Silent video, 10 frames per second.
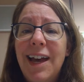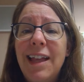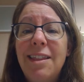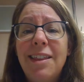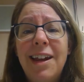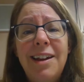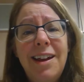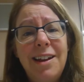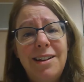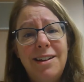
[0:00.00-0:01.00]
And then it
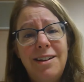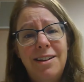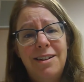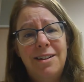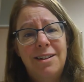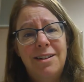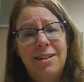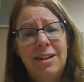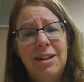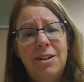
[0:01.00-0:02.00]
ended
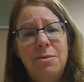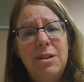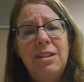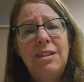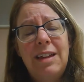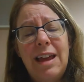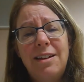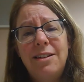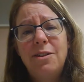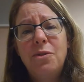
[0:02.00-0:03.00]
with the
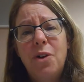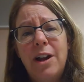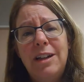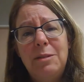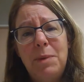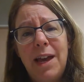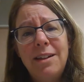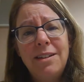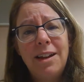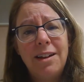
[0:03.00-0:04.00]
sadness of Granny's
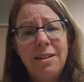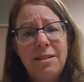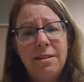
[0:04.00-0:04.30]
passing.